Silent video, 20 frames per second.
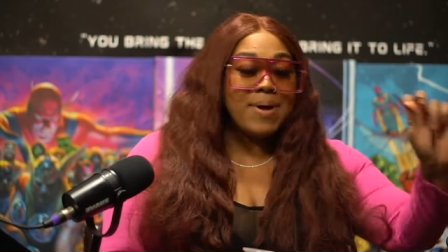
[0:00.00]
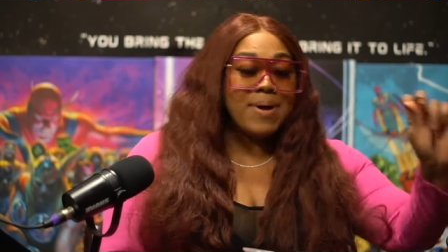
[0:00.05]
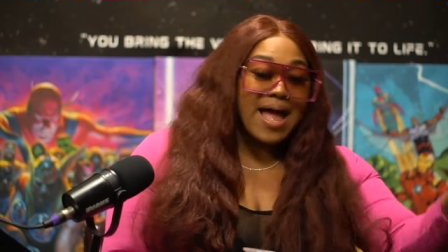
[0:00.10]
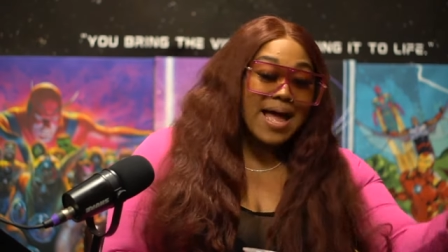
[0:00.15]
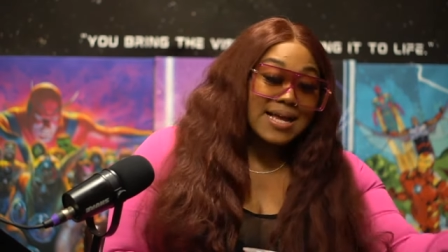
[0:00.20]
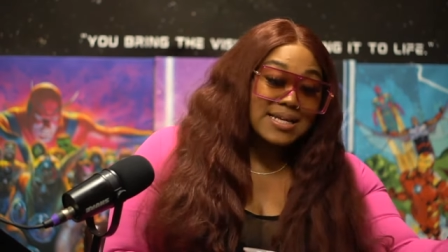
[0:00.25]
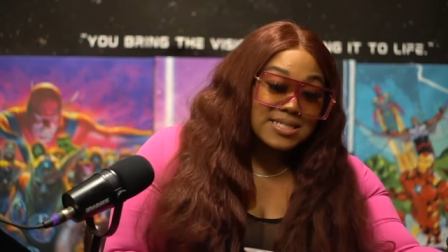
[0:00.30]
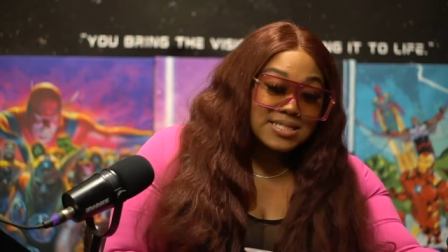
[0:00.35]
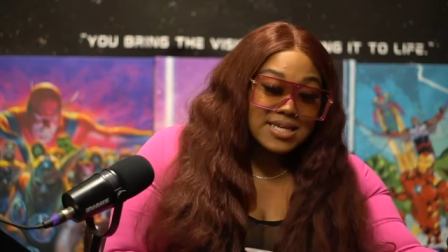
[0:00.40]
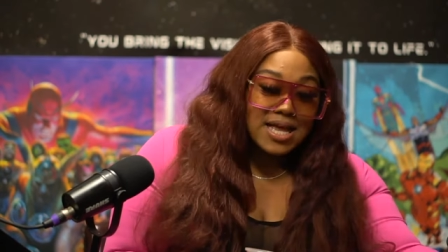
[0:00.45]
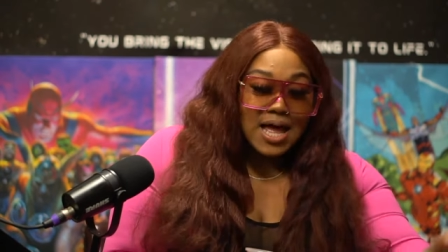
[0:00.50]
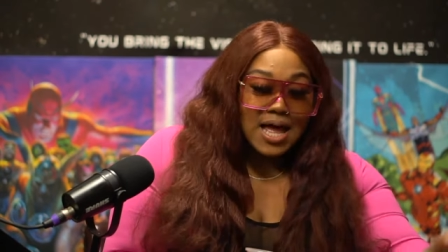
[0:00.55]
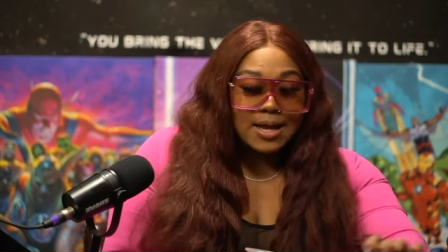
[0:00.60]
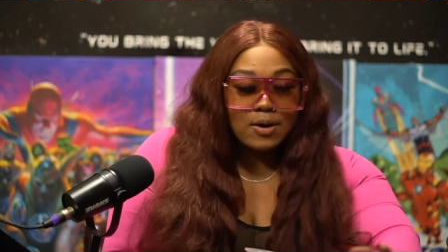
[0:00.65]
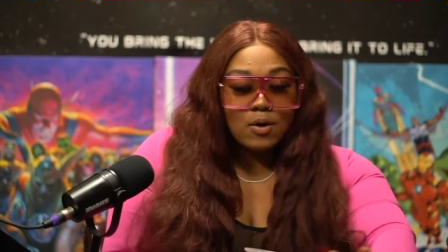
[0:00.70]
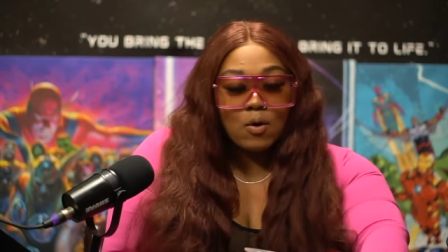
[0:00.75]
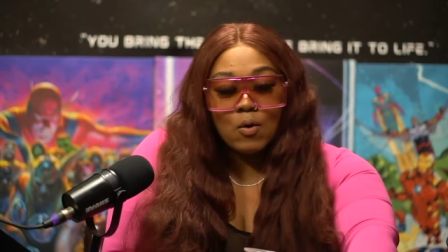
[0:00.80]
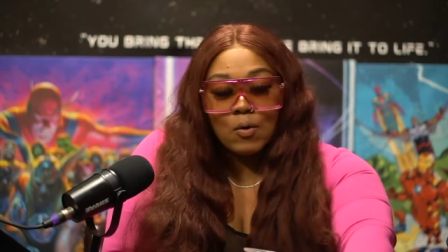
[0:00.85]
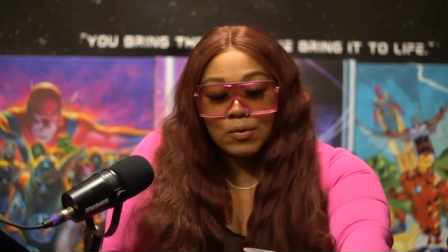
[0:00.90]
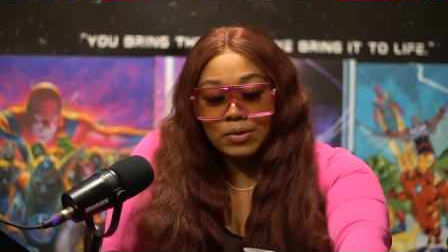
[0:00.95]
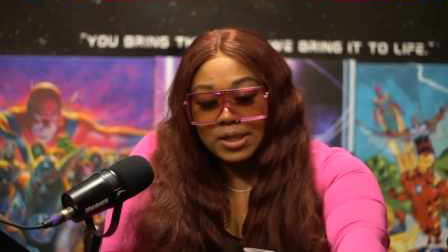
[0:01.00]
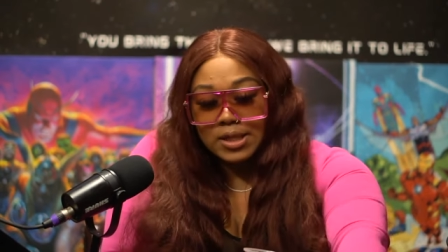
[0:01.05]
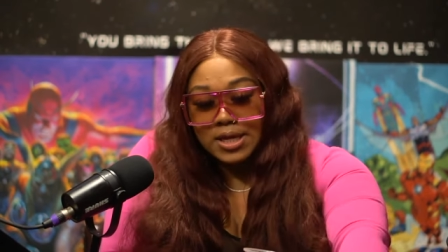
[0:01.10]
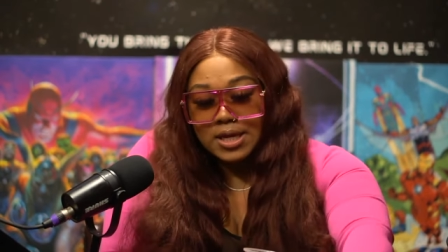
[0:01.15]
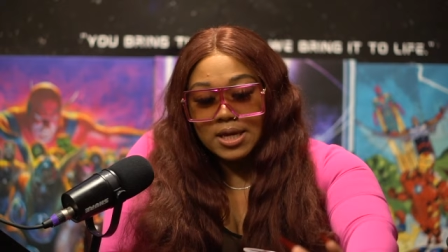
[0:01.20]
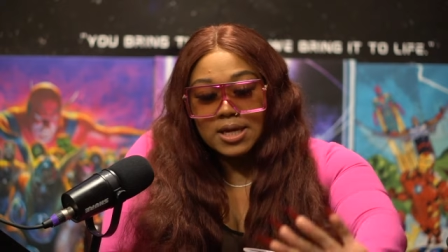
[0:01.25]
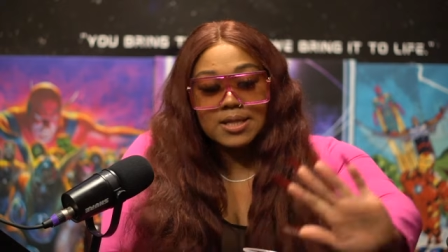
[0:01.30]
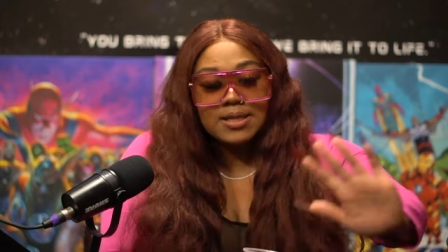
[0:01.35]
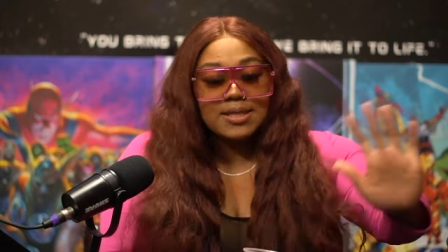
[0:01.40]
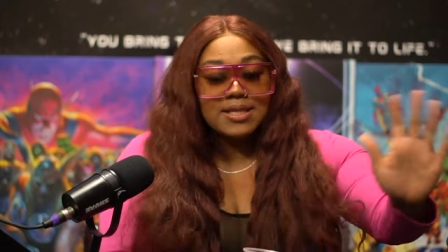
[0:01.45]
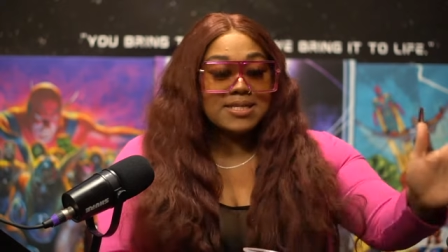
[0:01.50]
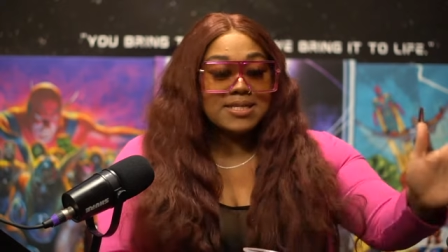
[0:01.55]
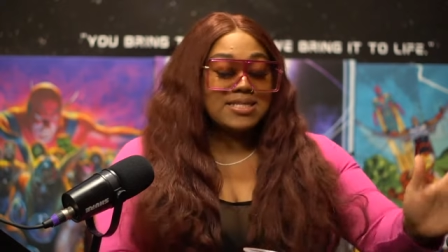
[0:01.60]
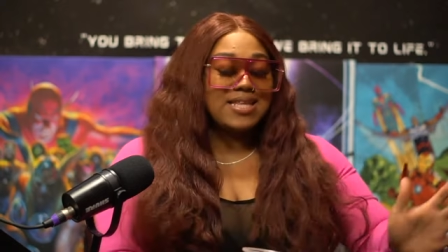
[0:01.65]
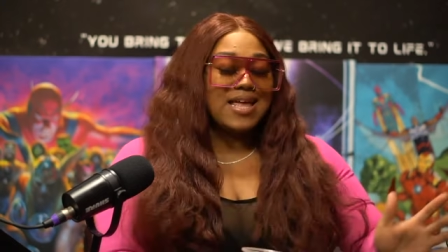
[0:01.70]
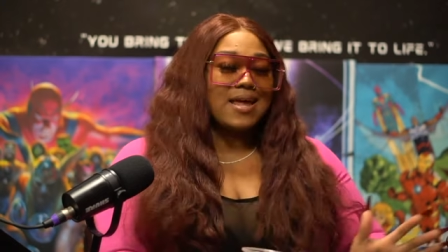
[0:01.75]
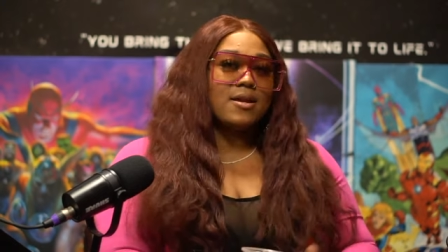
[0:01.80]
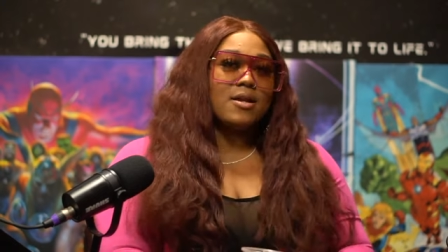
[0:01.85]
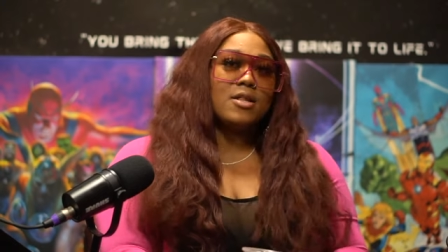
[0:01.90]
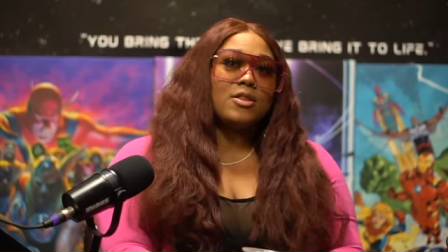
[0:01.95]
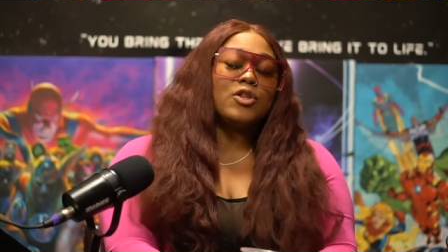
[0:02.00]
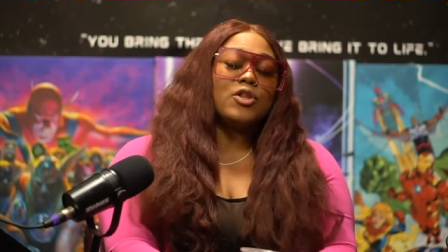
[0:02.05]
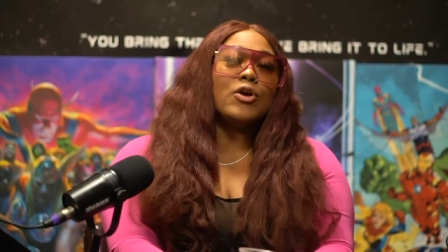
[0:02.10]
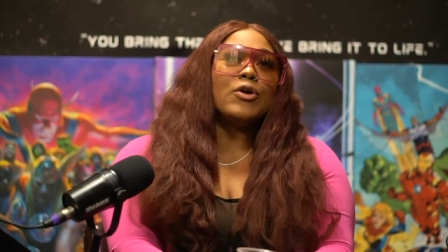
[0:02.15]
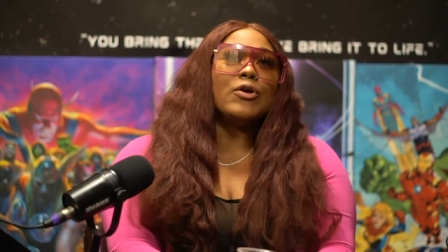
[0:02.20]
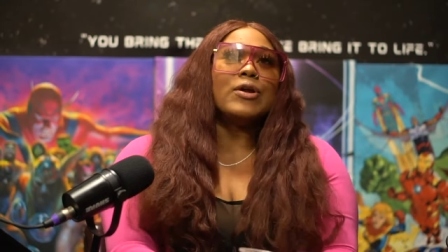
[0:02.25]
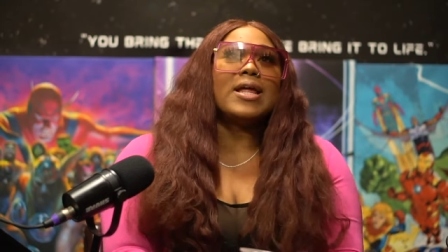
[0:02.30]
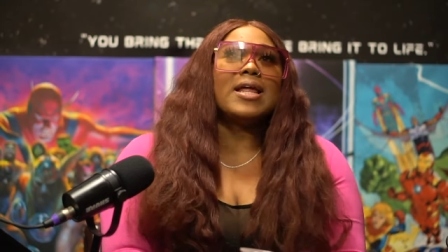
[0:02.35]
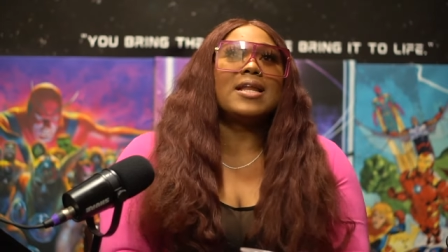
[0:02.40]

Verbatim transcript: backside only, this, that, and the third.